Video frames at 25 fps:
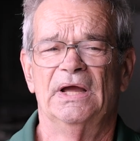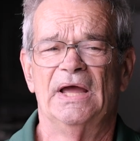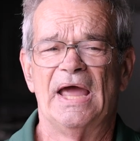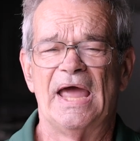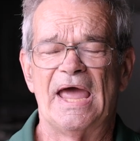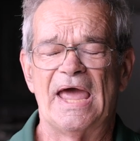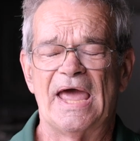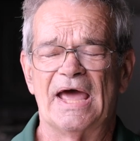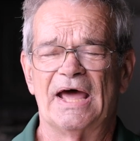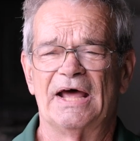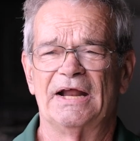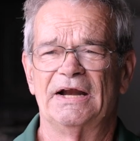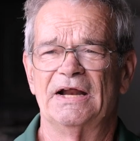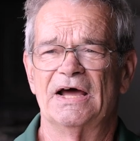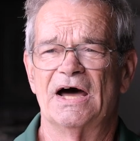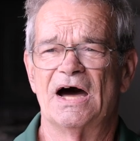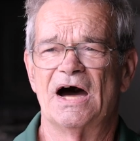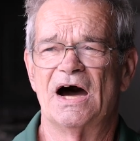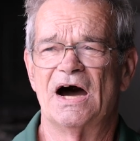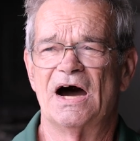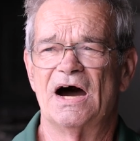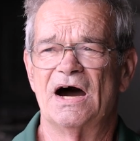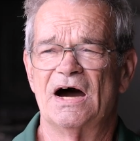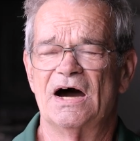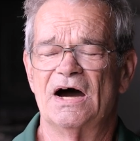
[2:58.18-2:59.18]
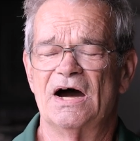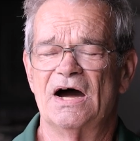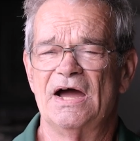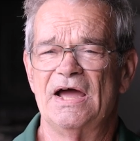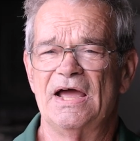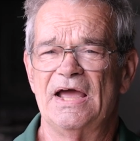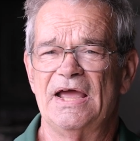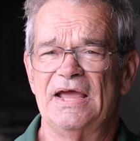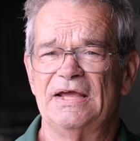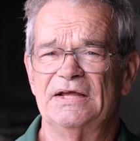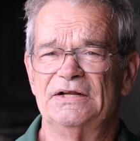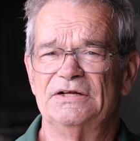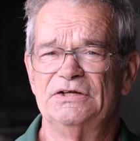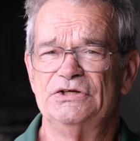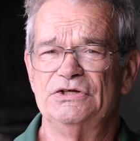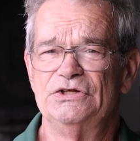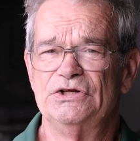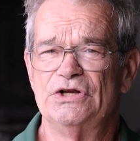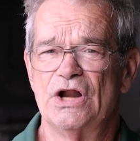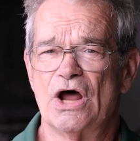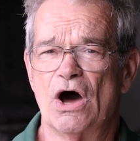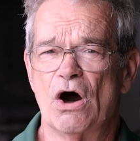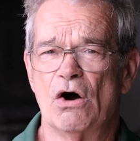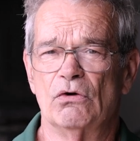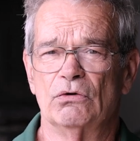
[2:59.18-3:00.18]
And
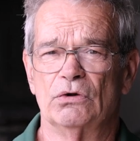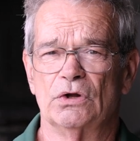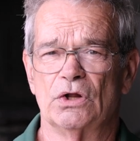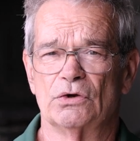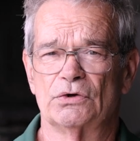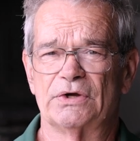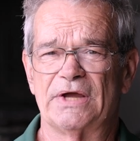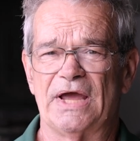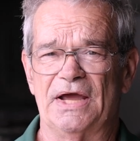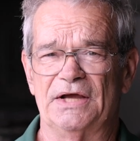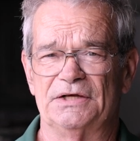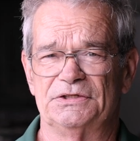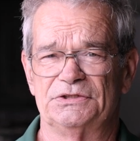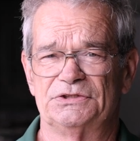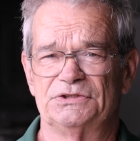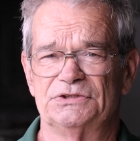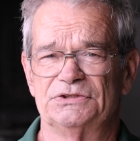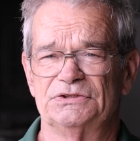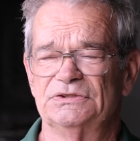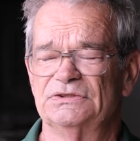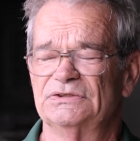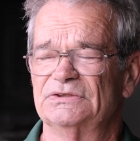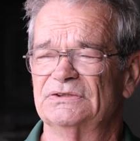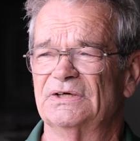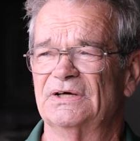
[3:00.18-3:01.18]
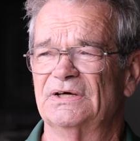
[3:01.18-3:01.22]
in no location,